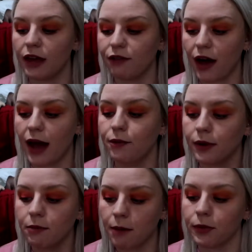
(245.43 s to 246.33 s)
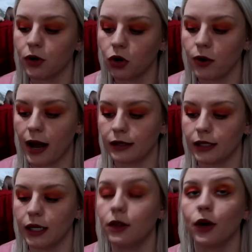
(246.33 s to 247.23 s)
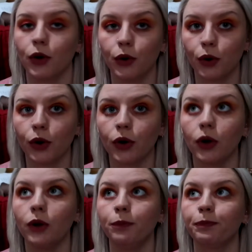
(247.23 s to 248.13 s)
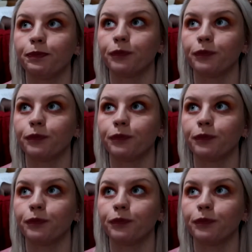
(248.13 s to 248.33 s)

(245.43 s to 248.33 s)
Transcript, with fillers: If I remember correctly, the girl,